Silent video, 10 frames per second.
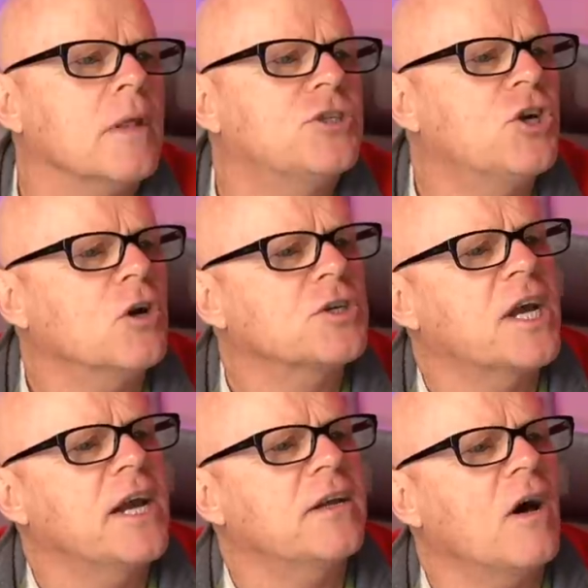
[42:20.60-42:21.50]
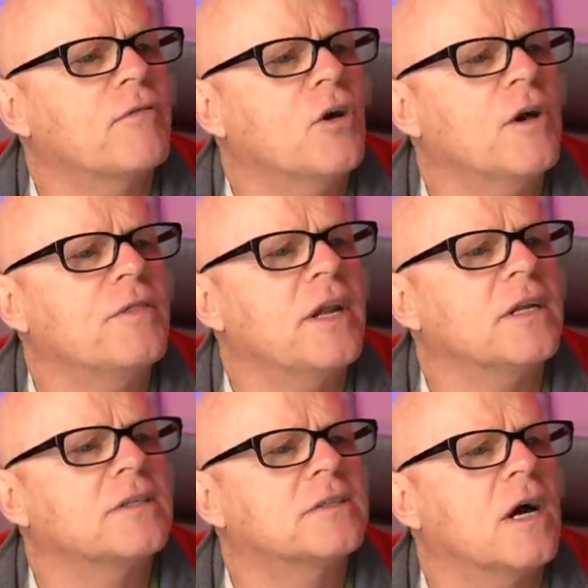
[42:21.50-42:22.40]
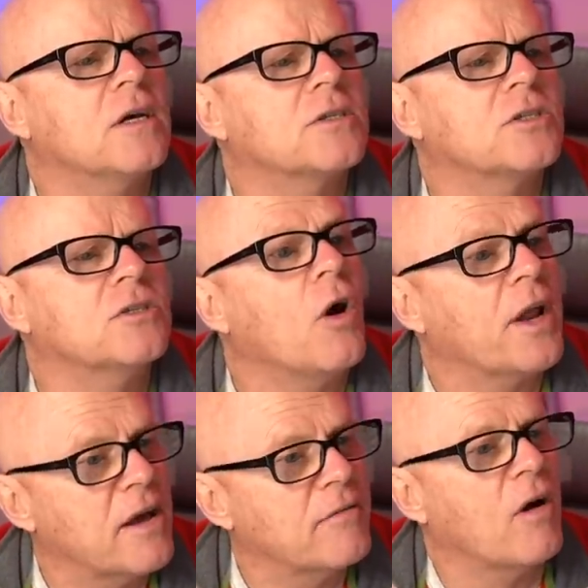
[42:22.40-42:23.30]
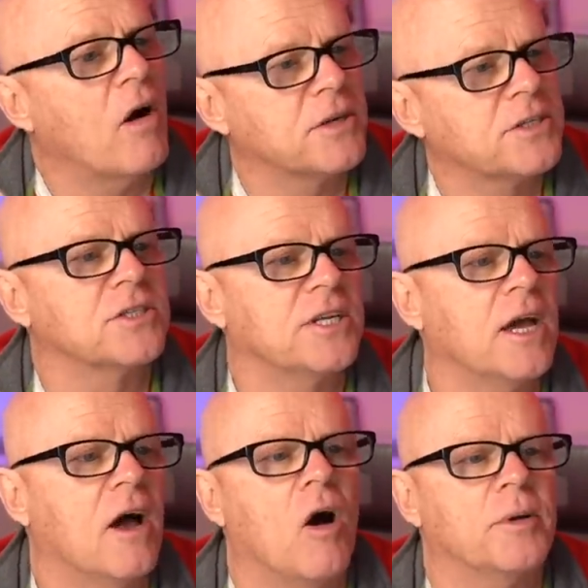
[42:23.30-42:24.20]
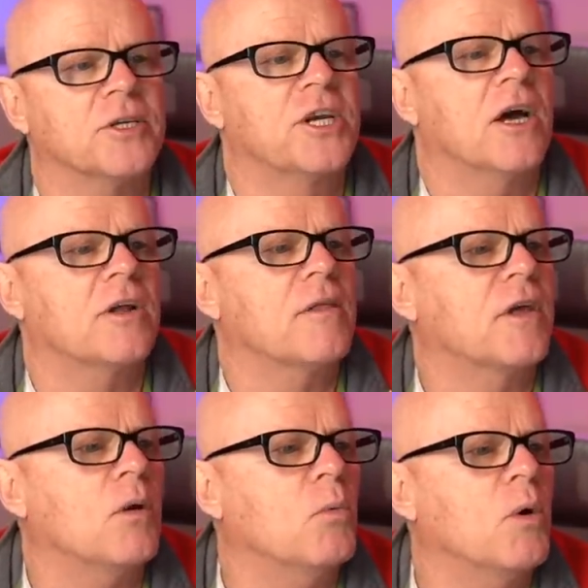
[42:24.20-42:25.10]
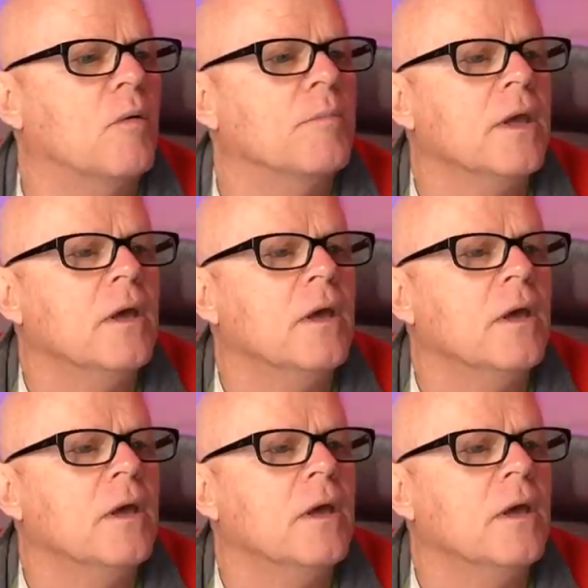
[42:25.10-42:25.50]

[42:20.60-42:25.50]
Josh said, I've heard that it does not have IBIS. I don't think it will.